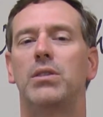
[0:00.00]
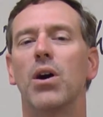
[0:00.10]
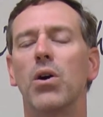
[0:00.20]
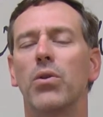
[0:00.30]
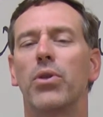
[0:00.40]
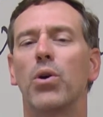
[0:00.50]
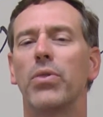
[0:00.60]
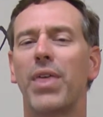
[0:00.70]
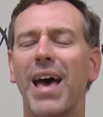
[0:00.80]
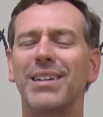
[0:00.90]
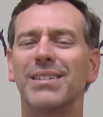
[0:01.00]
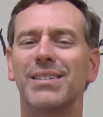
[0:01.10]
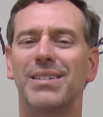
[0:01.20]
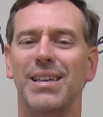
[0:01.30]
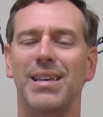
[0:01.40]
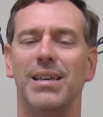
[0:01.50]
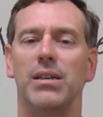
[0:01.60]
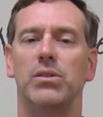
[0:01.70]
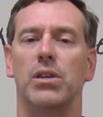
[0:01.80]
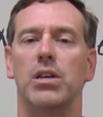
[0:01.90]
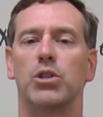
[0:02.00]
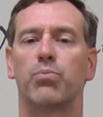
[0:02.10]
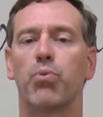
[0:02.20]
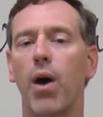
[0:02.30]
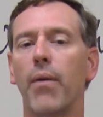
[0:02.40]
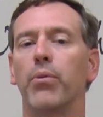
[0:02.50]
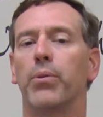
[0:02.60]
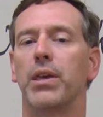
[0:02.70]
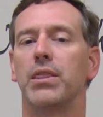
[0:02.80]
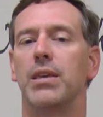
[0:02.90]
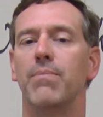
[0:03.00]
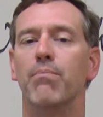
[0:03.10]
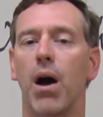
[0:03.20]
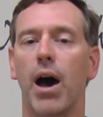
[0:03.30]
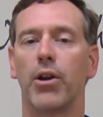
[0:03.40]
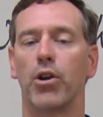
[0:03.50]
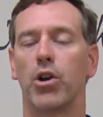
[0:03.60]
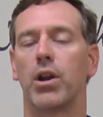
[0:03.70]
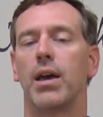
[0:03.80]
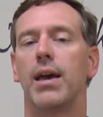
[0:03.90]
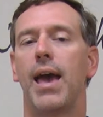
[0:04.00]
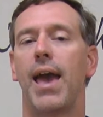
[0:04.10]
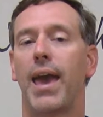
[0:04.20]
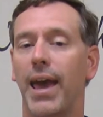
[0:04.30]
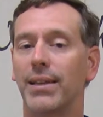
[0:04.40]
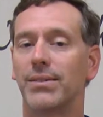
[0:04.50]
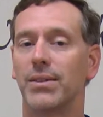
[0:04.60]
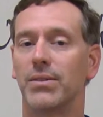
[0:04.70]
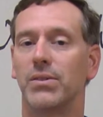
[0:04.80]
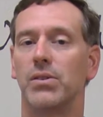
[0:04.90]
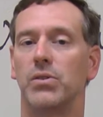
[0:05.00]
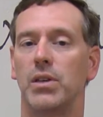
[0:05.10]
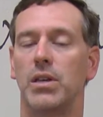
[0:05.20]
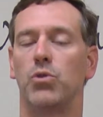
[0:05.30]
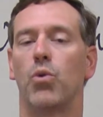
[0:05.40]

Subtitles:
though that disease is probably the modern Hansen's disease,